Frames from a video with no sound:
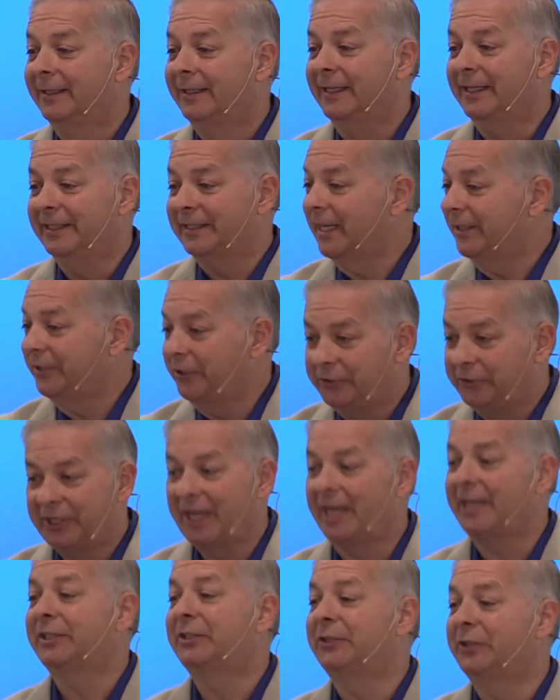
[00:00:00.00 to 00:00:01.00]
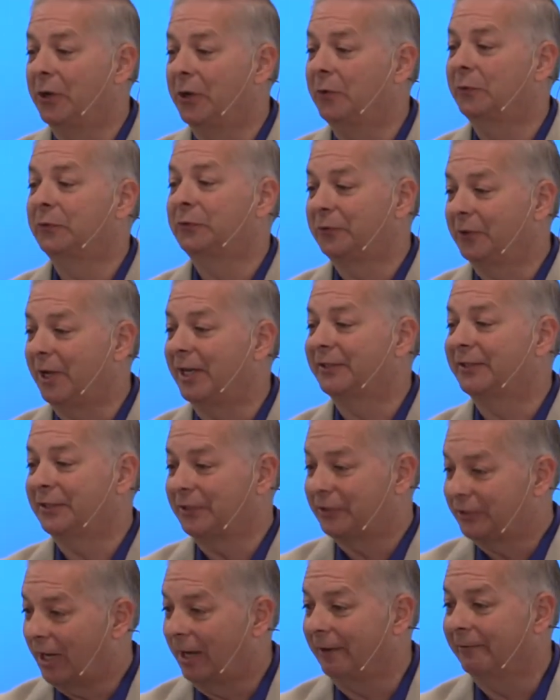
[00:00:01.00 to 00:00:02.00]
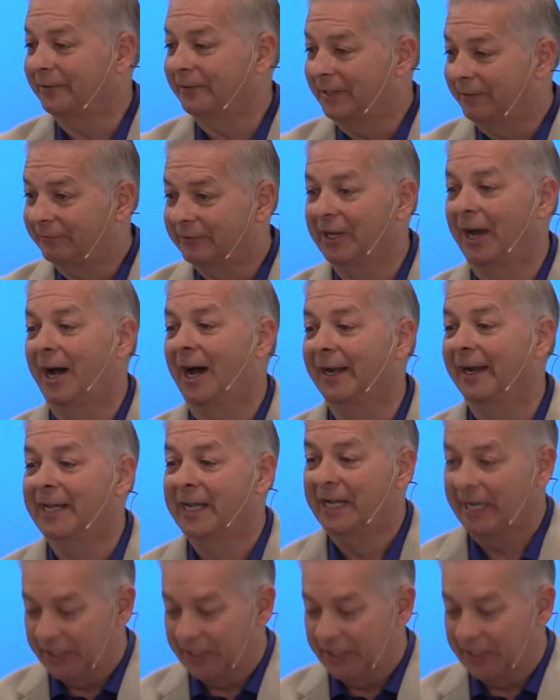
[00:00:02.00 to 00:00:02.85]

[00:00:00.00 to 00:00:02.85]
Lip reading: is that you just don't trust the sovereignty of God,